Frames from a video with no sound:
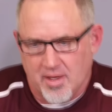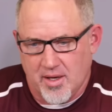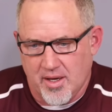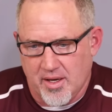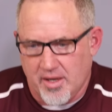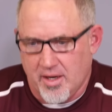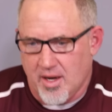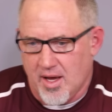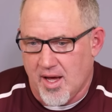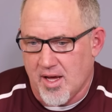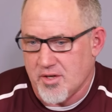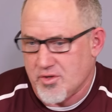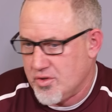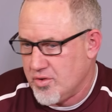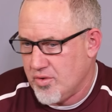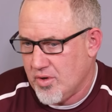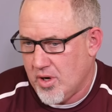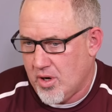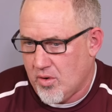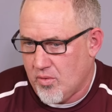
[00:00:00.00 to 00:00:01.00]
And as
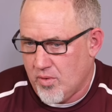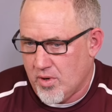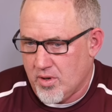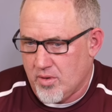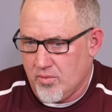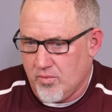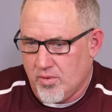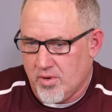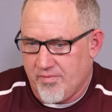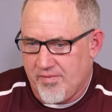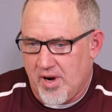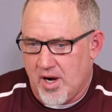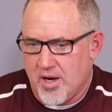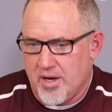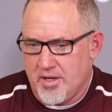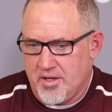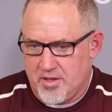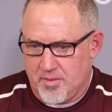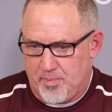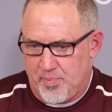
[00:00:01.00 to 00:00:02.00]
you know, we're
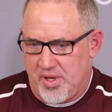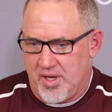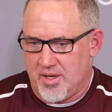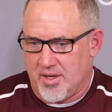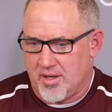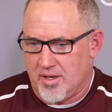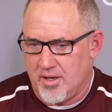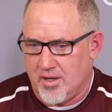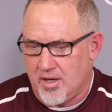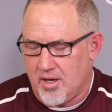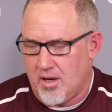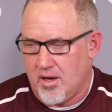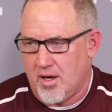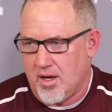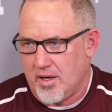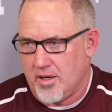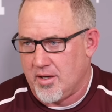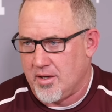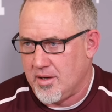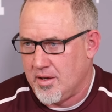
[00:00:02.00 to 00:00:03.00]
very dependent
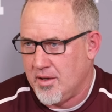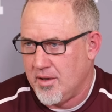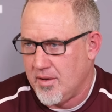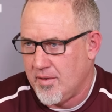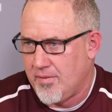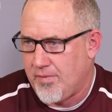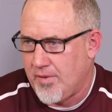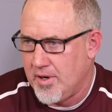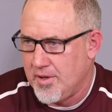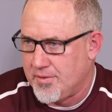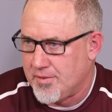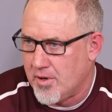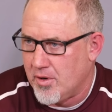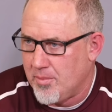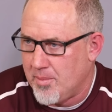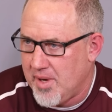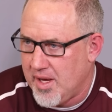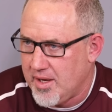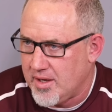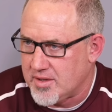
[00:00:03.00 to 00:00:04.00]
on free
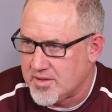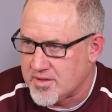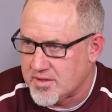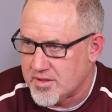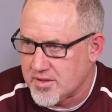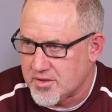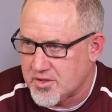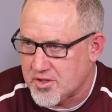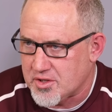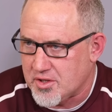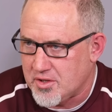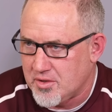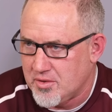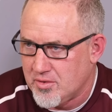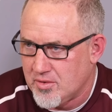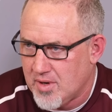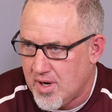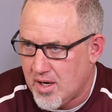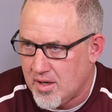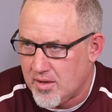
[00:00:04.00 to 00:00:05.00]
throw makes to
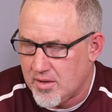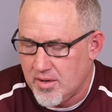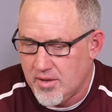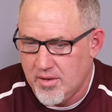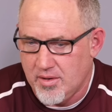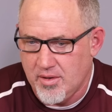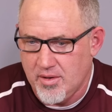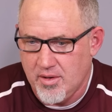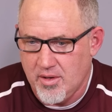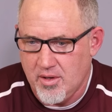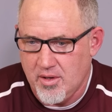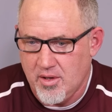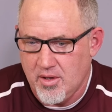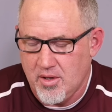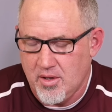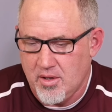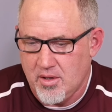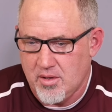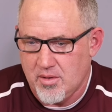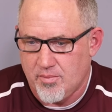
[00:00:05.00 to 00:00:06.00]
skew our
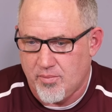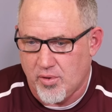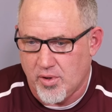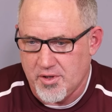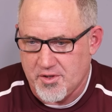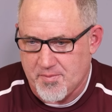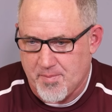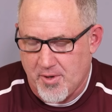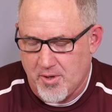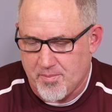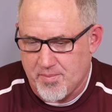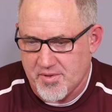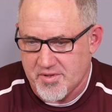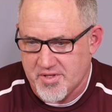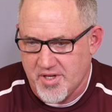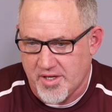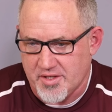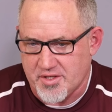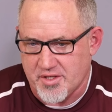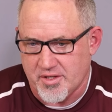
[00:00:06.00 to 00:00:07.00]
points per
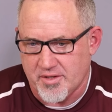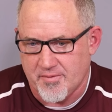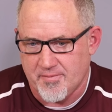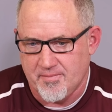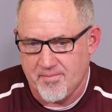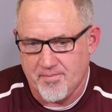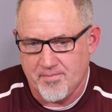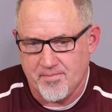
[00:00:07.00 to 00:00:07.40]
possession.